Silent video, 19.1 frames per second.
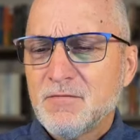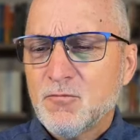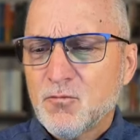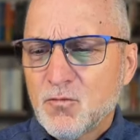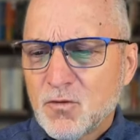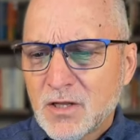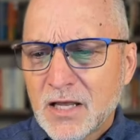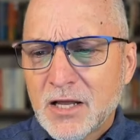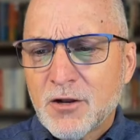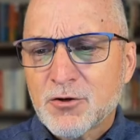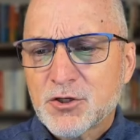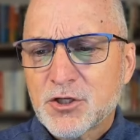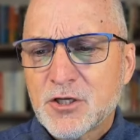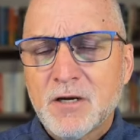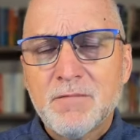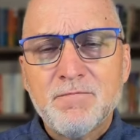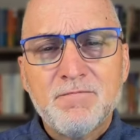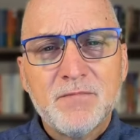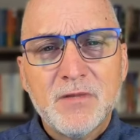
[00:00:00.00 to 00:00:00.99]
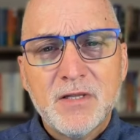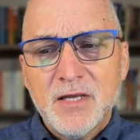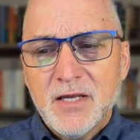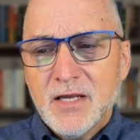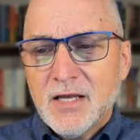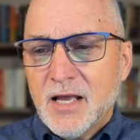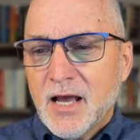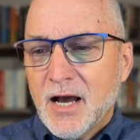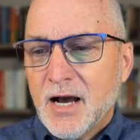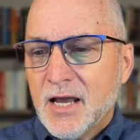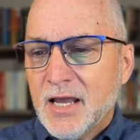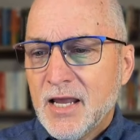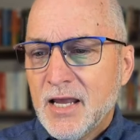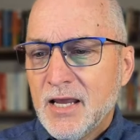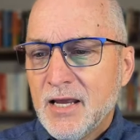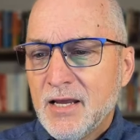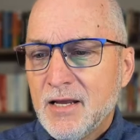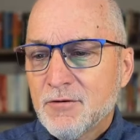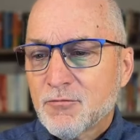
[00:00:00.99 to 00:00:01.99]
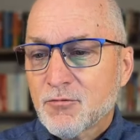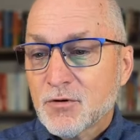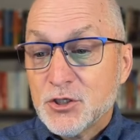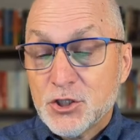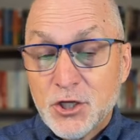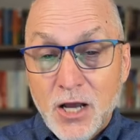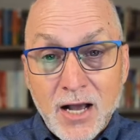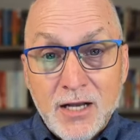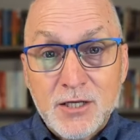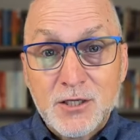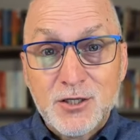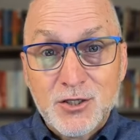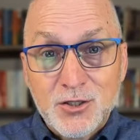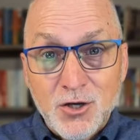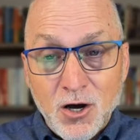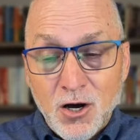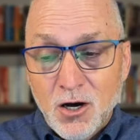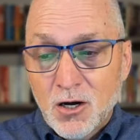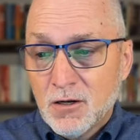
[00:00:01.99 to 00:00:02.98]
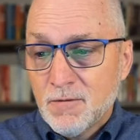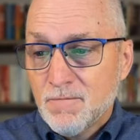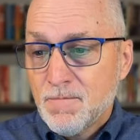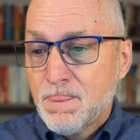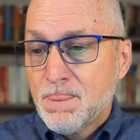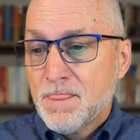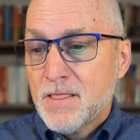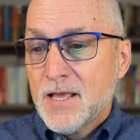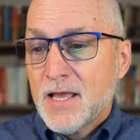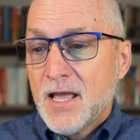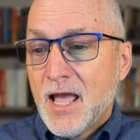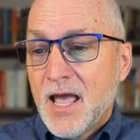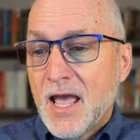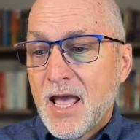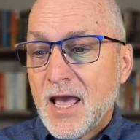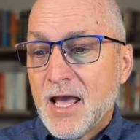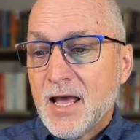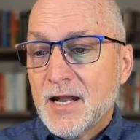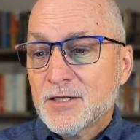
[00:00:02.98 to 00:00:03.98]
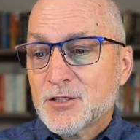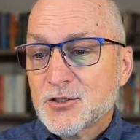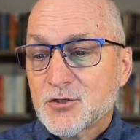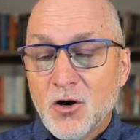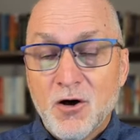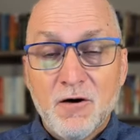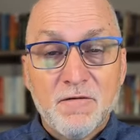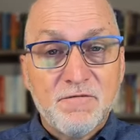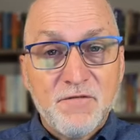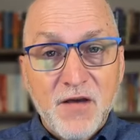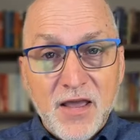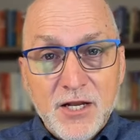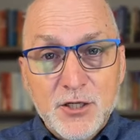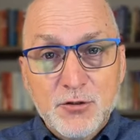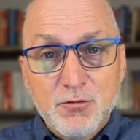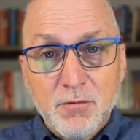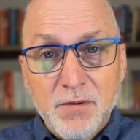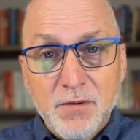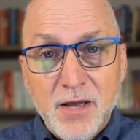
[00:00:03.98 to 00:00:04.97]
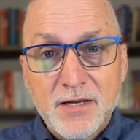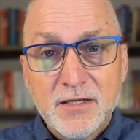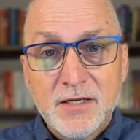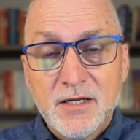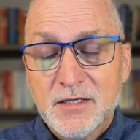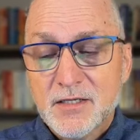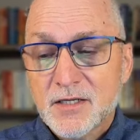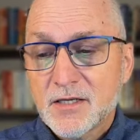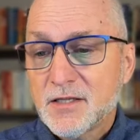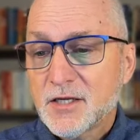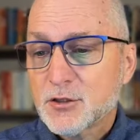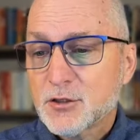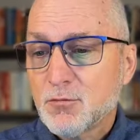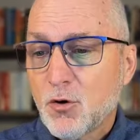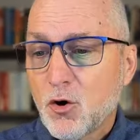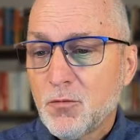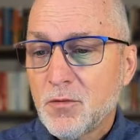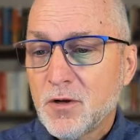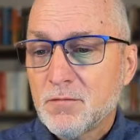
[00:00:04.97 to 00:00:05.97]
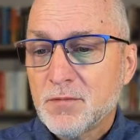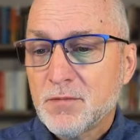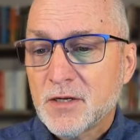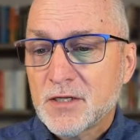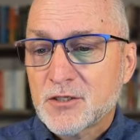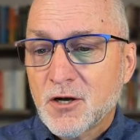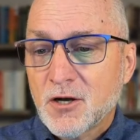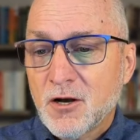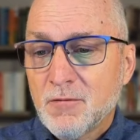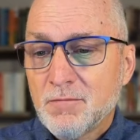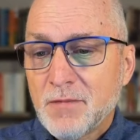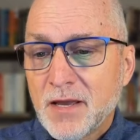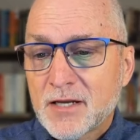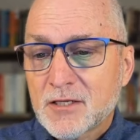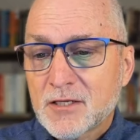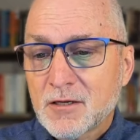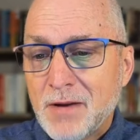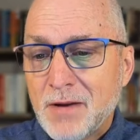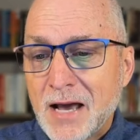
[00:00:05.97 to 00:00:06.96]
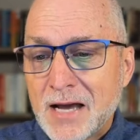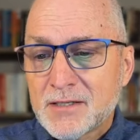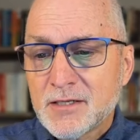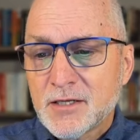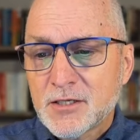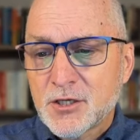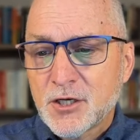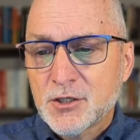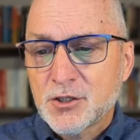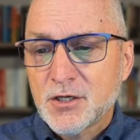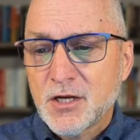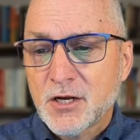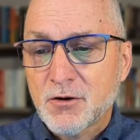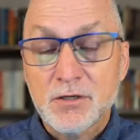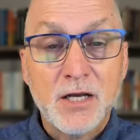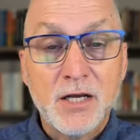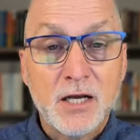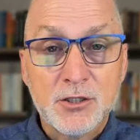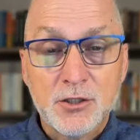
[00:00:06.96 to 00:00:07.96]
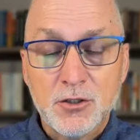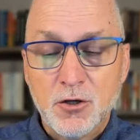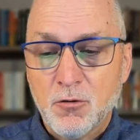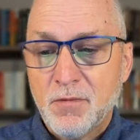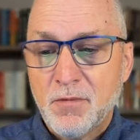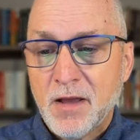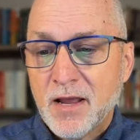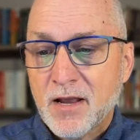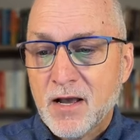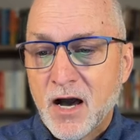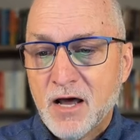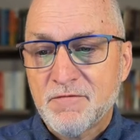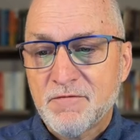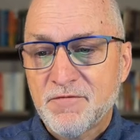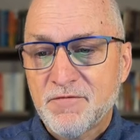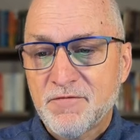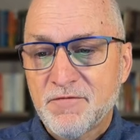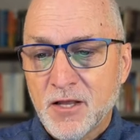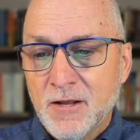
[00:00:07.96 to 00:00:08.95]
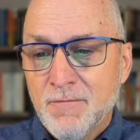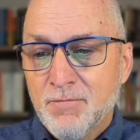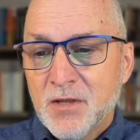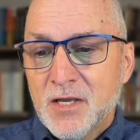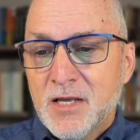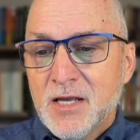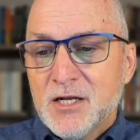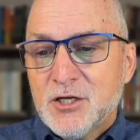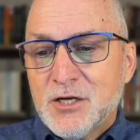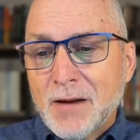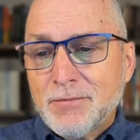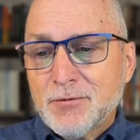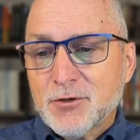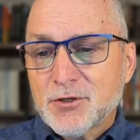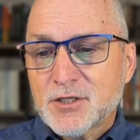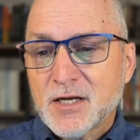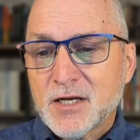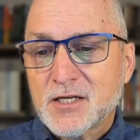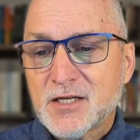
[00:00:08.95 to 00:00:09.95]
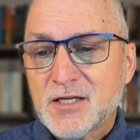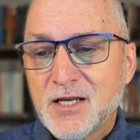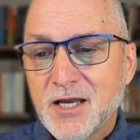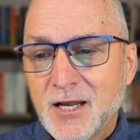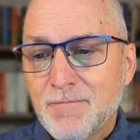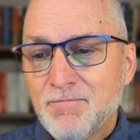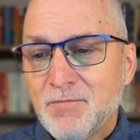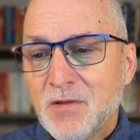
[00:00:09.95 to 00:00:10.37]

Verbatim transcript: leadership, he rejects Saul. And Saul feigns repentance in this moment, but Saul makes a bad decision here and doesn't obey God fully. Chapter 16,